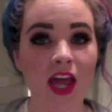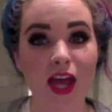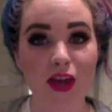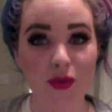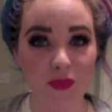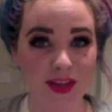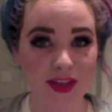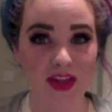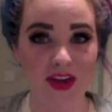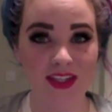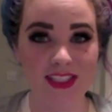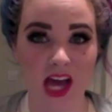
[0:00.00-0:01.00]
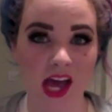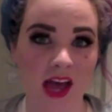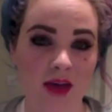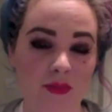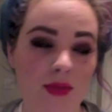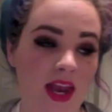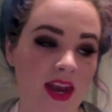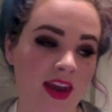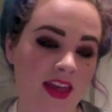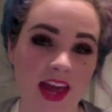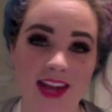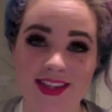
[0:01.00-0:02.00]
in a really long time,
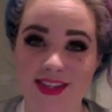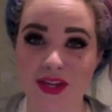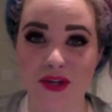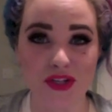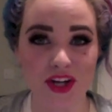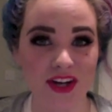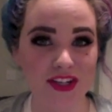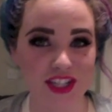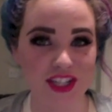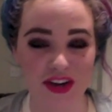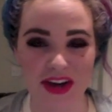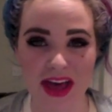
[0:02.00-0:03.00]
and that is the introduction on